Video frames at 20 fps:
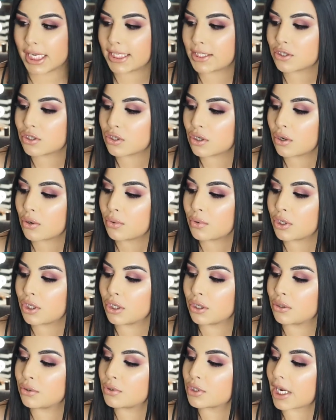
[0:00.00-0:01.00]
It's so
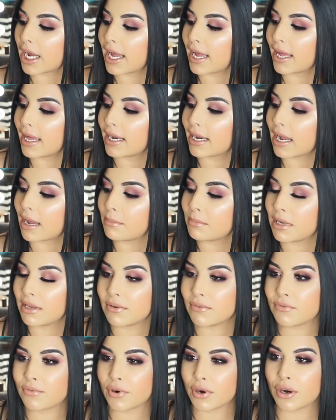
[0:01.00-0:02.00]
huge, and I
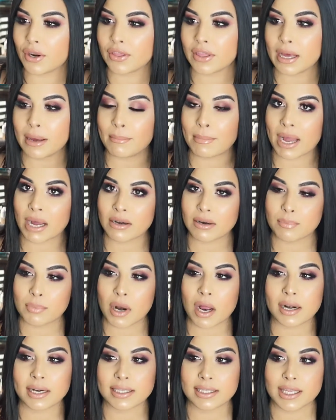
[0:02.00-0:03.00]
mean, for the amount of
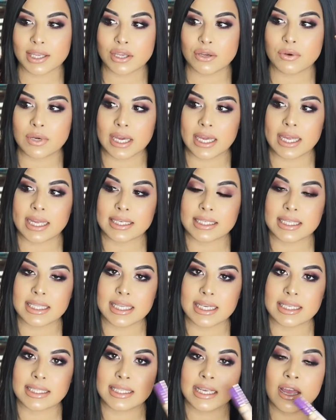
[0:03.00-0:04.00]
product that you get into
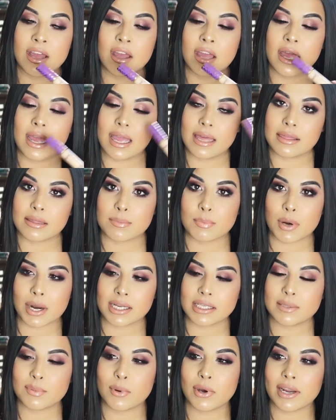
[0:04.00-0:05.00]
this and the
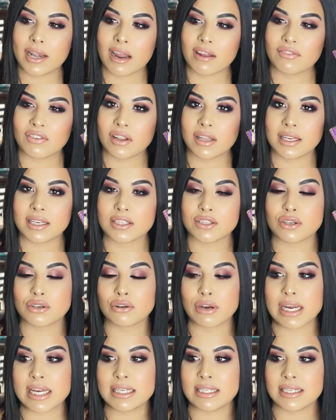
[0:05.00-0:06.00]
price point, I feel like it's a
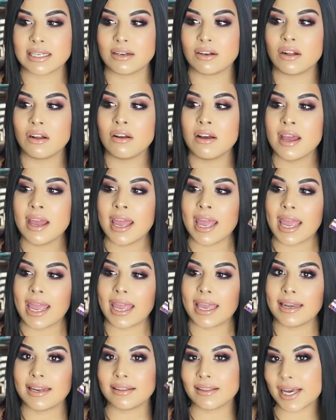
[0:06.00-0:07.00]
great deal,
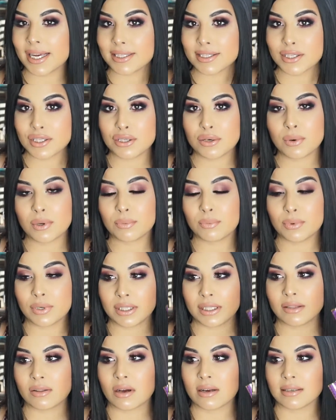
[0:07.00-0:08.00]
and it lasts you a
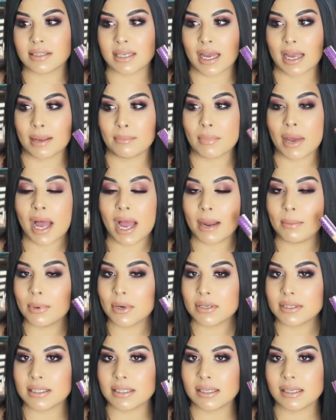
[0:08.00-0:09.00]
really long time. I
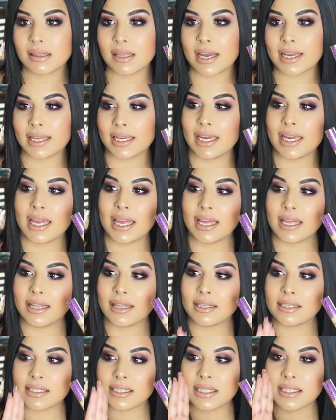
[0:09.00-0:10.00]
personally like it.
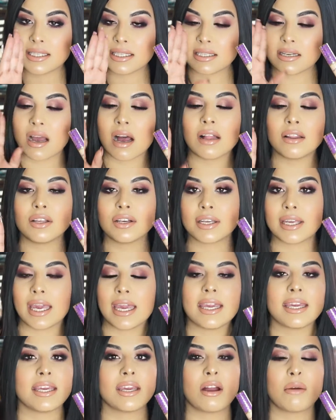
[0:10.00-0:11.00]
It does not look
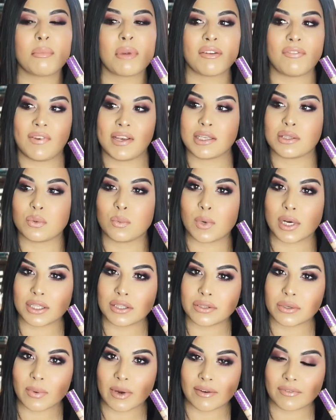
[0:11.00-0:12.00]
cakey on my face
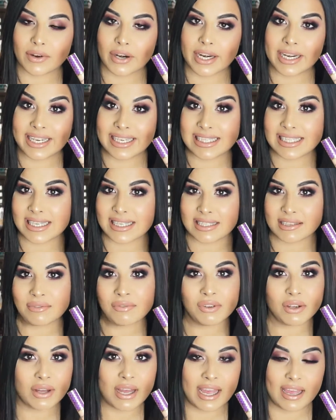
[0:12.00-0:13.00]
whatsoever, and it
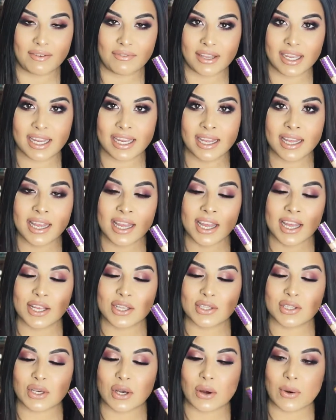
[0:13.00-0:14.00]
doesn't feel heavy.
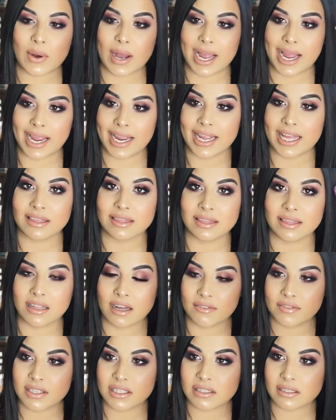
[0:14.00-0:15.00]
So I
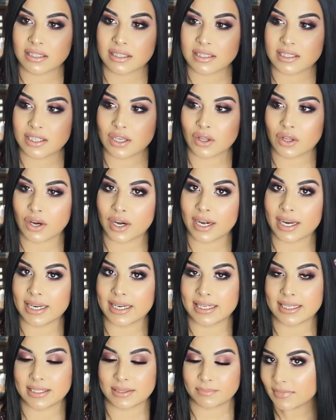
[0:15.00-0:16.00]
love this concealer. It
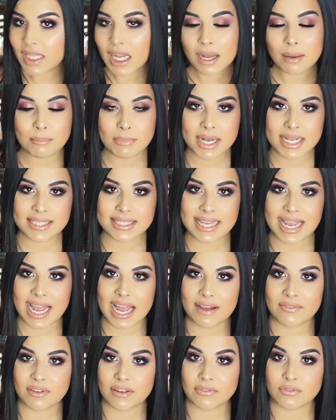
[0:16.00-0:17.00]
is a
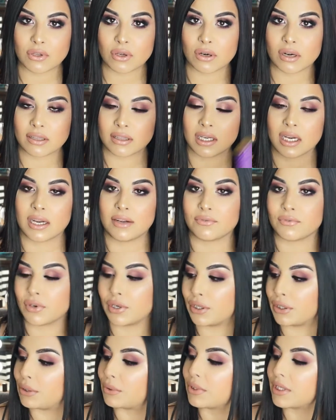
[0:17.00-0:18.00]
must-have if you're on the hunt for
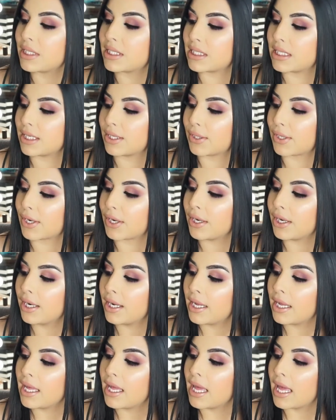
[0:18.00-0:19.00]
a new concealer.
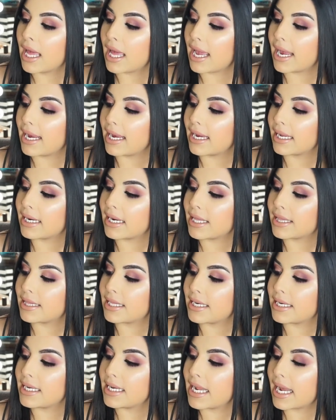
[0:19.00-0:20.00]
And
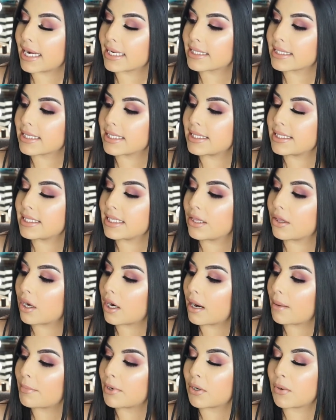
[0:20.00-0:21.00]
the next concealer
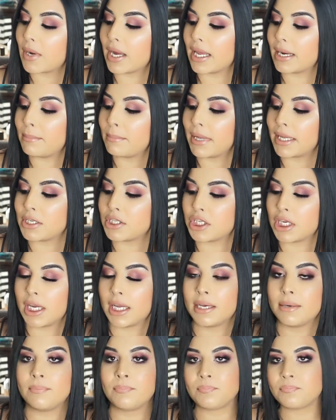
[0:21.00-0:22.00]
I'm going to go ahead and
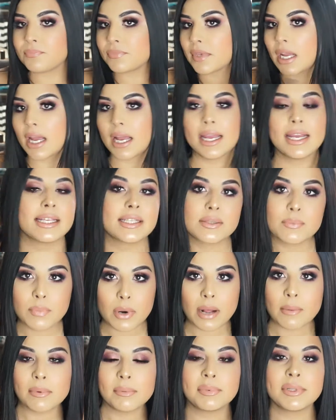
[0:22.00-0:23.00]
mention is
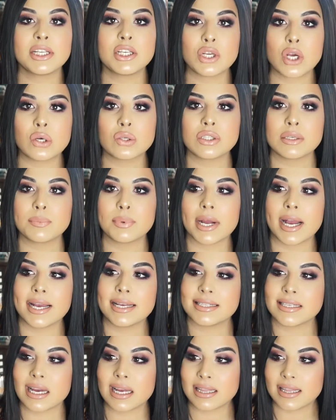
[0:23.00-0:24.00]
probably no
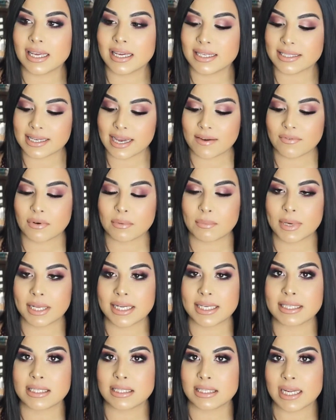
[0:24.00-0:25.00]
surprise. I think it's
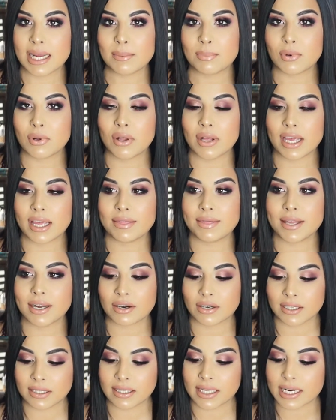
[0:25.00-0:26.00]
everybody's staple in their
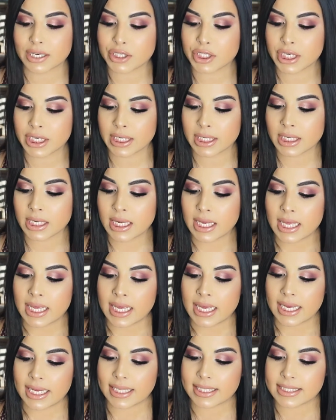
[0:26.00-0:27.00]
collection.
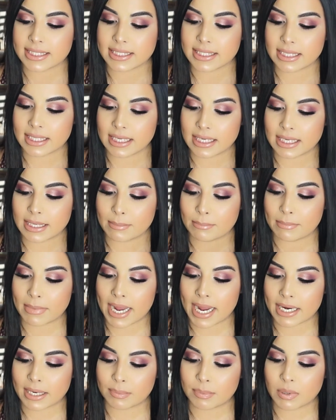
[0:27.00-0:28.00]
It's the
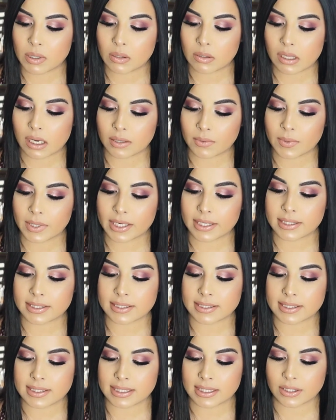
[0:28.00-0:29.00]
MAC Pro Longwear
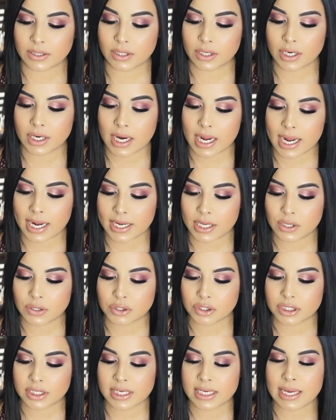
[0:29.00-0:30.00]
Concealer. I
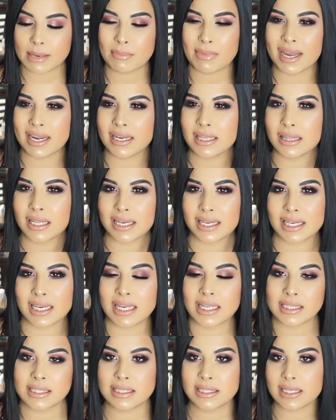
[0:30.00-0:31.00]
usually get mine in like
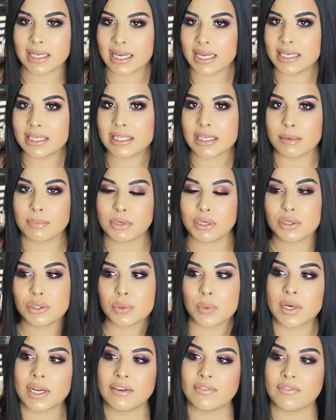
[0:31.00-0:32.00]
in
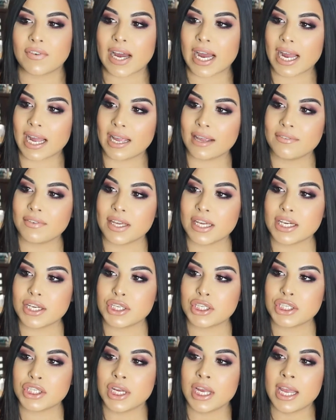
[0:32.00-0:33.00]

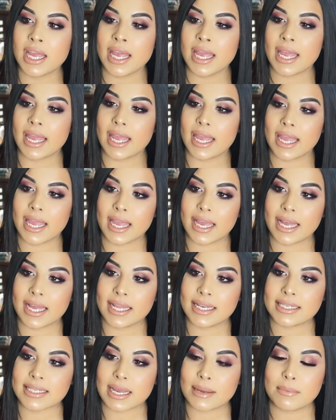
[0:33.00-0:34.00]
W25-ish,
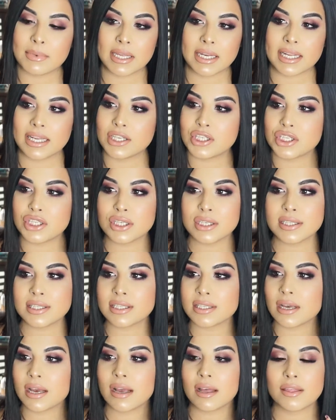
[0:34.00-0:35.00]
and I mean, it's
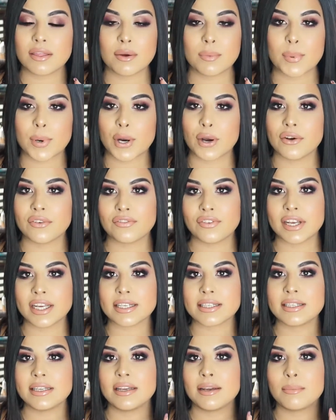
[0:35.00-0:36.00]
just the
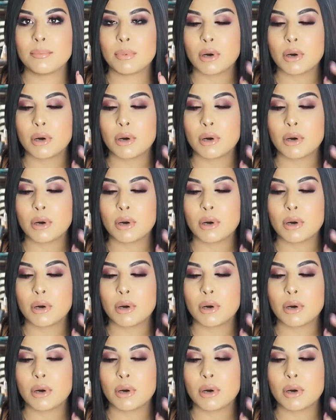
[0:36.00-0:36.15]
perfect